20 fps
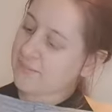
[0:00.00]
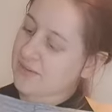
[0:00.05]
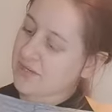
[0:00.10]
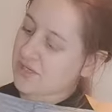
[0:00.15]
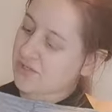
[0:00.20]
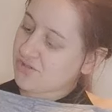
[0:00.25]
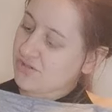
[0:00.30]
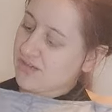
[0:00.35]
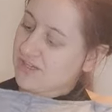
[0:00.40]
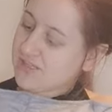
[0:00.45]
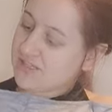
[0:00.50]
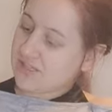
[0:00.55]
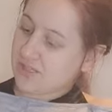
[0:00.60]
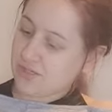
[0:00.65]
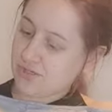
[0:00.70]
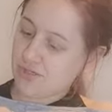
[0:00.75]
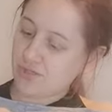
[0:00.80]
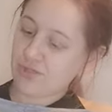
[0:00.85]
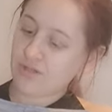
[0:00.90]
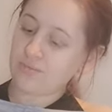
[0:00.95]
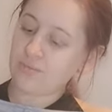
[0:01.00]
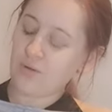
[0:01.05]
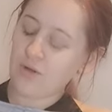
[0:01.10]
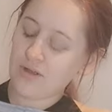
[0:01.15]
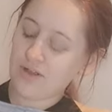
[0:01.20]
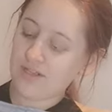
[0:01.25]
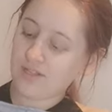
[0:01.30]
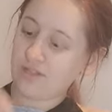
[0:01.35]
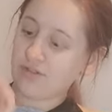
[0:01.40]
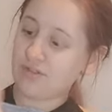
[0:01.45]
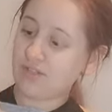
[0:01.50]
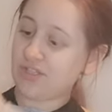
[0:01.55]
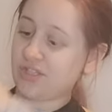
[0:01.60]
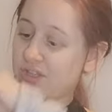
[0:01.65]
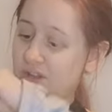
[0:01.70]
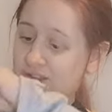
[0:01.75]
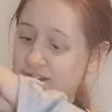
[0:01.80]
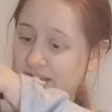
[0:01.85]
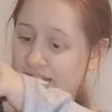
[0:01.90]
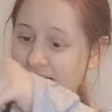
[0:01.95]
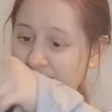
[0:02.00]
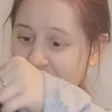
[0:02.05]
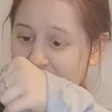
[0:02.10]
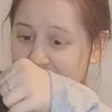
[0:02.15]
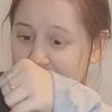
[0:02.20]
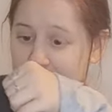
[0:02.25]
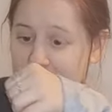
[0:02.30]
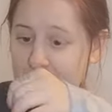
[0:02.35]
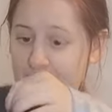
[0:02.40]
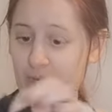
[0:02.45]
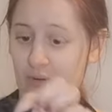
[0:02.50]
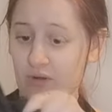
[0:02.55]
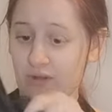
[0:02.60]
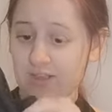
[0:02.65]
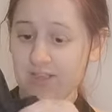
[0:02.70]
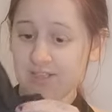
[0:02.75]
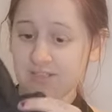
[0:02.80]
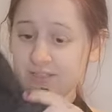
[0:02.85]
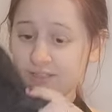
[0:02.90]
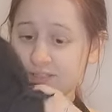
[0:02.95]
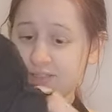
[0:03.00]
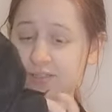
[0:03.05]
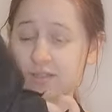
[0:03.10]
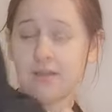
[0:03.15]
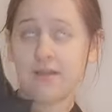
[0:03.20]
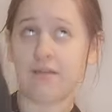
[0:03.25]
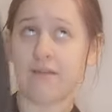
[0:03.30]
am interested, do the pockets on the side actually be pockets?